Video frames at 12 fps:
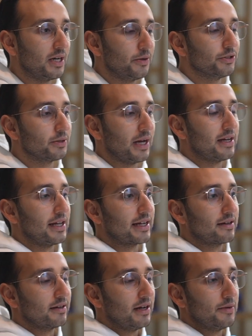And I also had
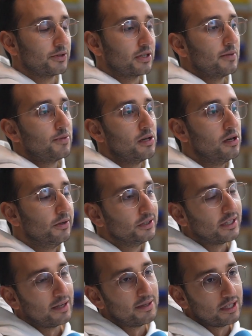like, I was going to put
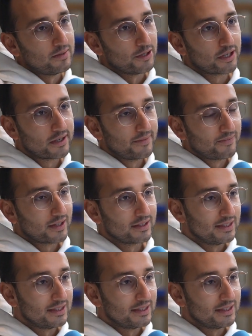loads of time into the book. Yeah.